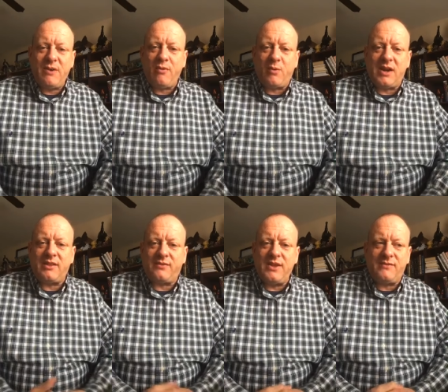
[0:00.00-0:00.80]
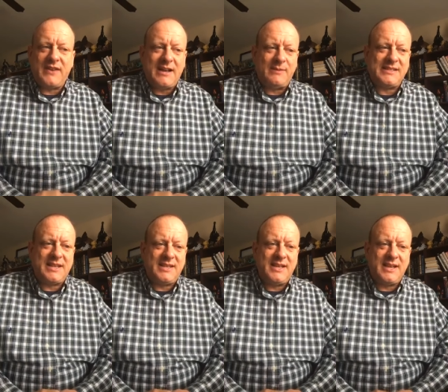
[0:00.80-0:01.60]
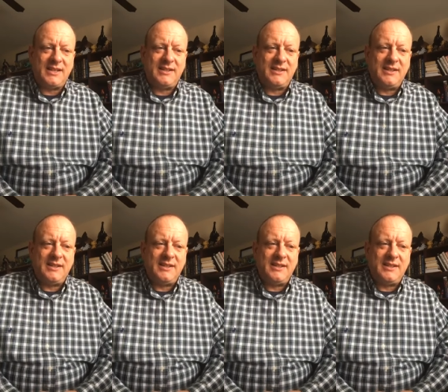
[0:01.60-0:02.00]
we were one of the few families that did.